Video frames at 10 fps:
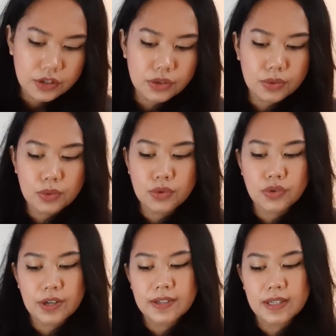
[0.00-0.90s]
You just
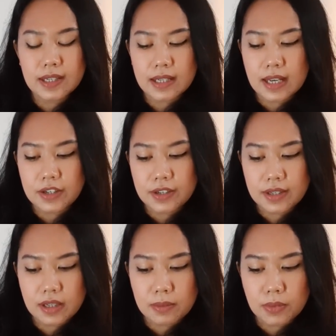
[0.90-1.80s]
don't trust these
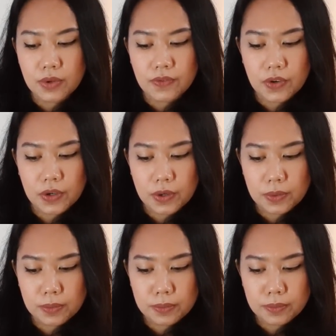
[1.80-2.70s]
connections anymore,
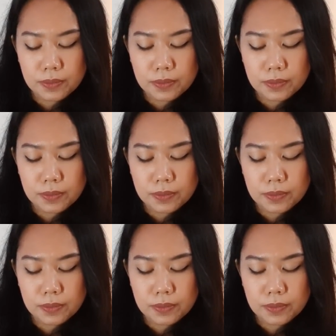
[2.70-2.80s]
Virgo.